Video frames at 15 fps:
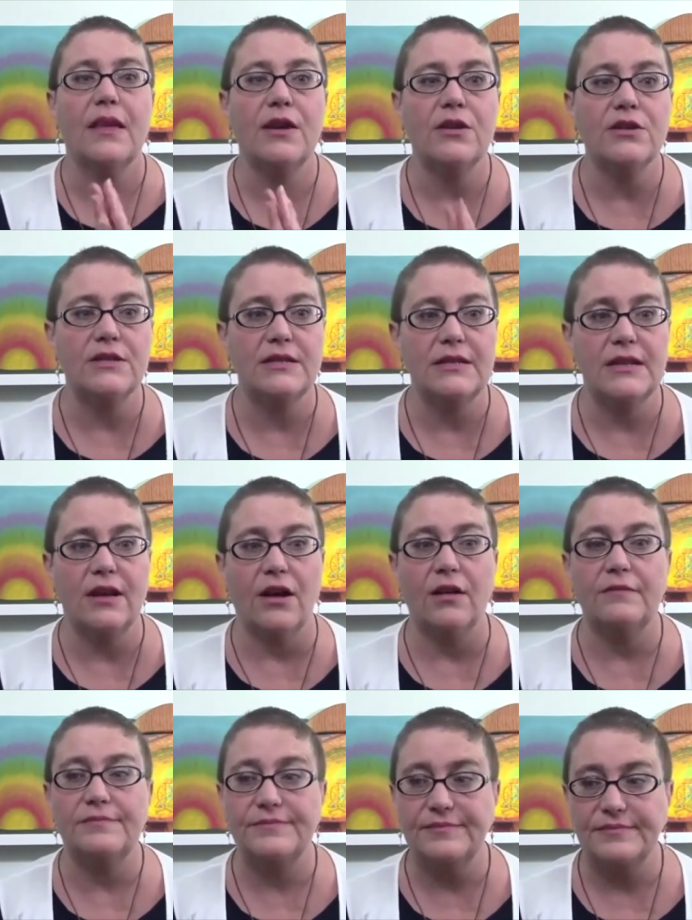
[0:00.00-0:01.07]
Here's the
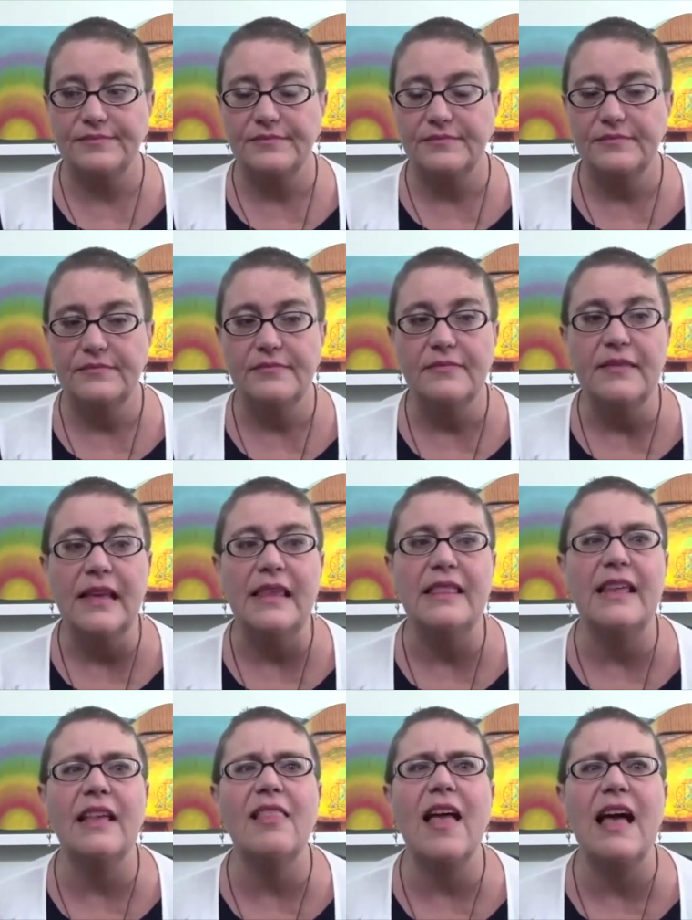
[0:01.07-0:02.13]
deal
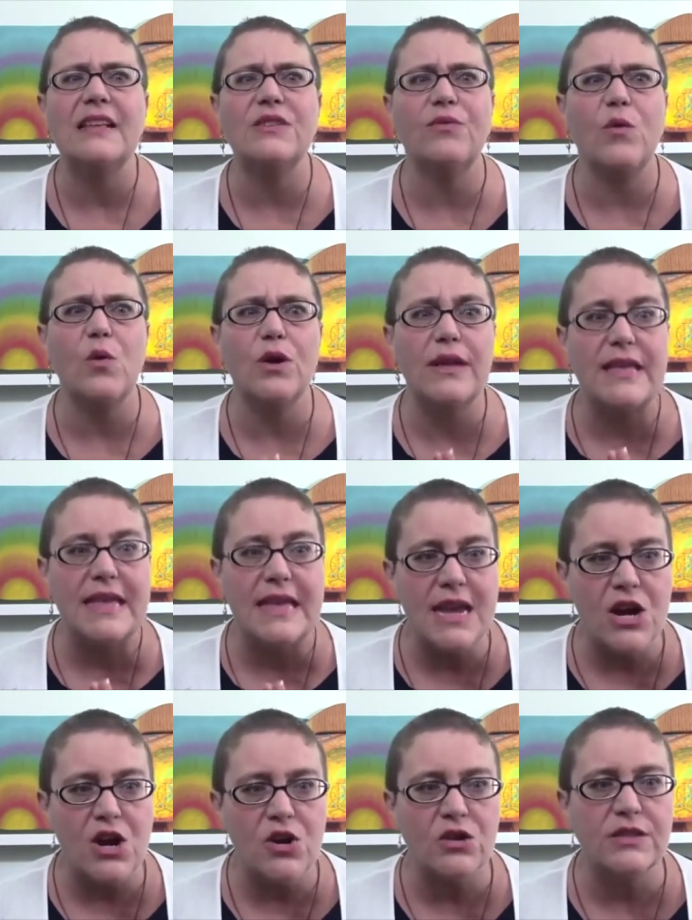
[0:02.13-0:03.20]
they last for
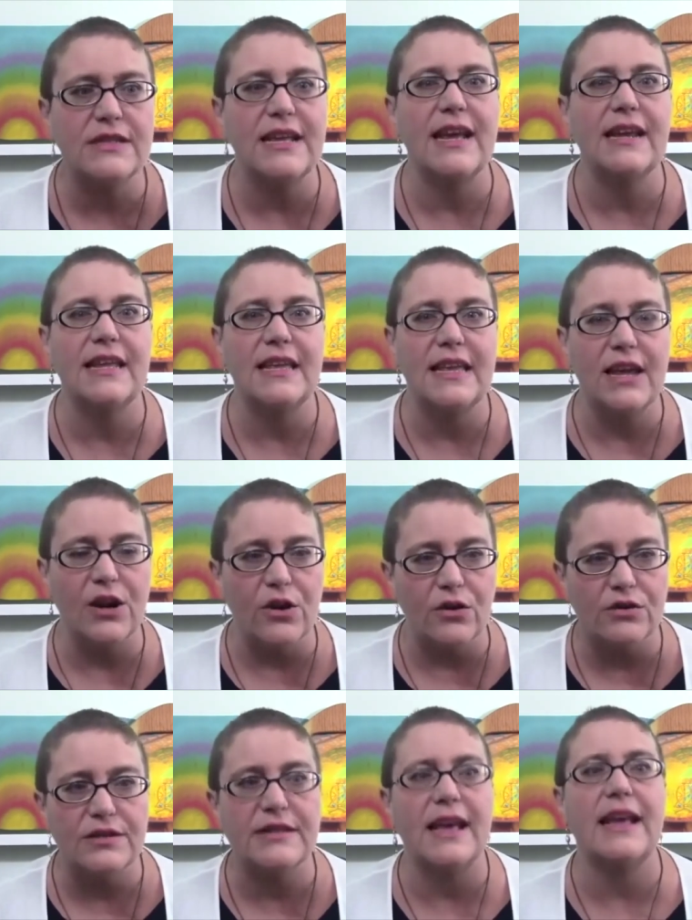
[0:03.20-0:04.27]
years and
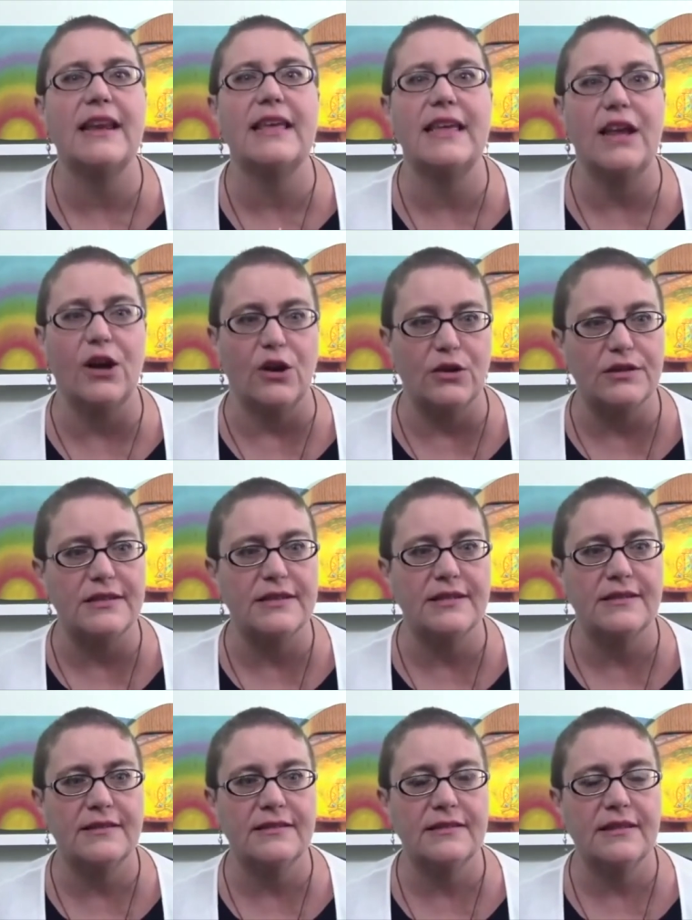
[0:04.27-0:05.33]
years and
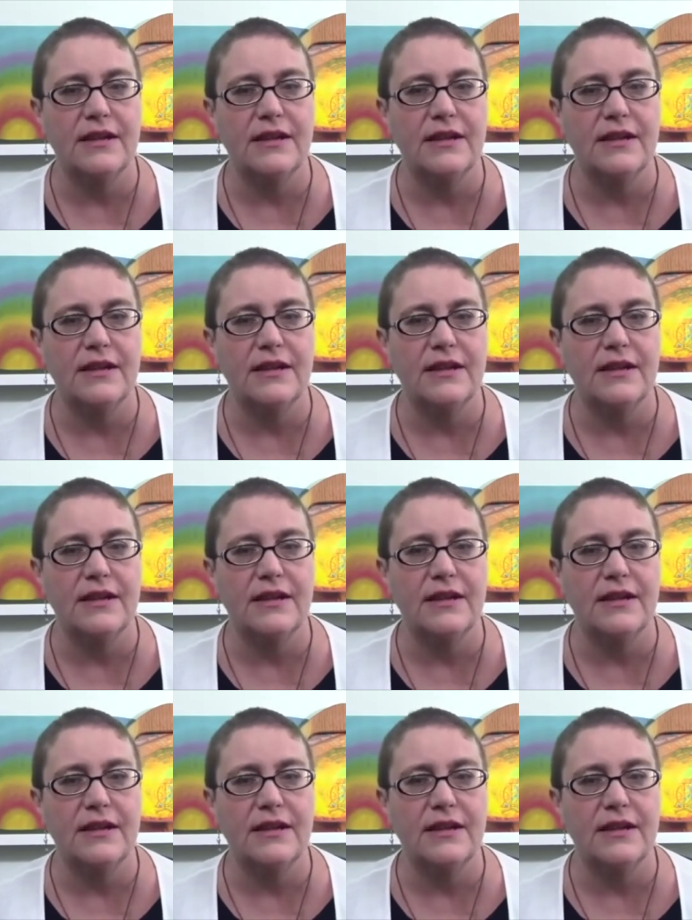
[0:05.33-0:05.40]
years.